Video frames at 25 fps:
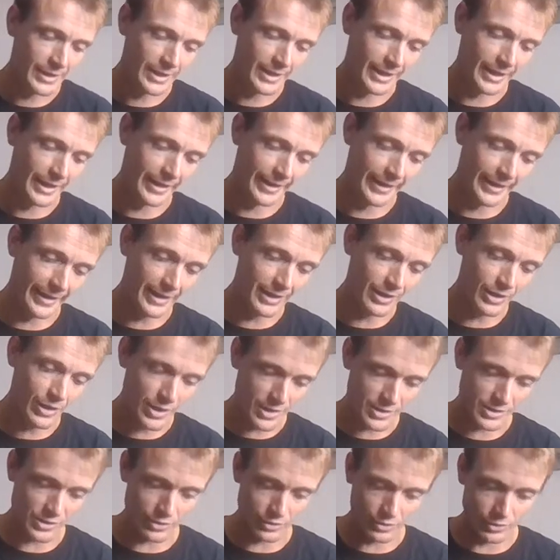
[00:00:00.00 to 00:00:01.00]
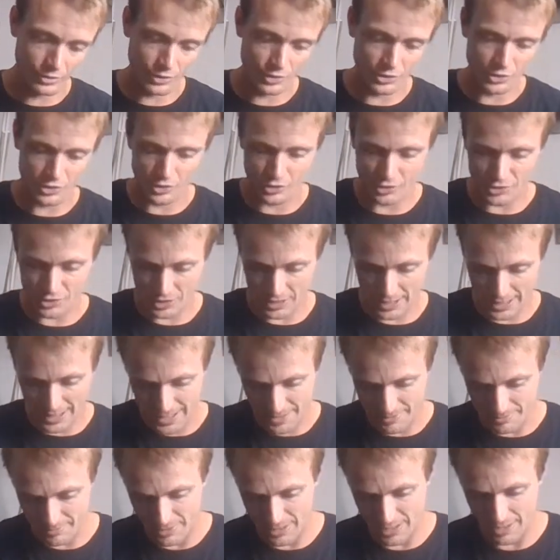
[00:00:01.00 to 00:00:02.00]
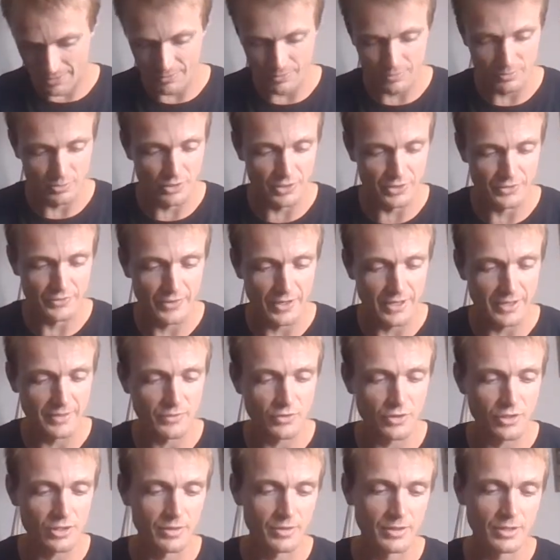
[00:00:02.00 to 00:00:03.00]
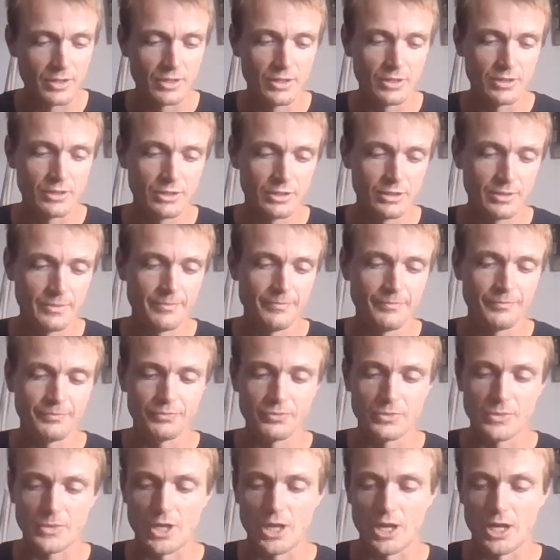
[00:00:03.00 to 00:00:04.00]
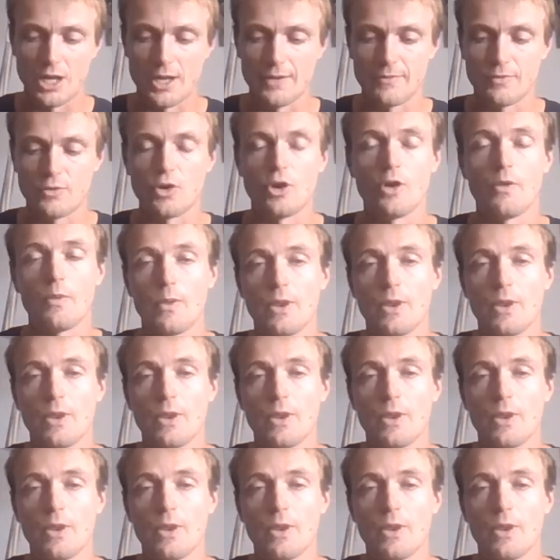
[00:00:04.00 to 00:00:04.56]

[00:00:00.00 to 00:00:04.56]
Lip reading: And again, guys, I've got couscous again, but everybody's favourite. I've got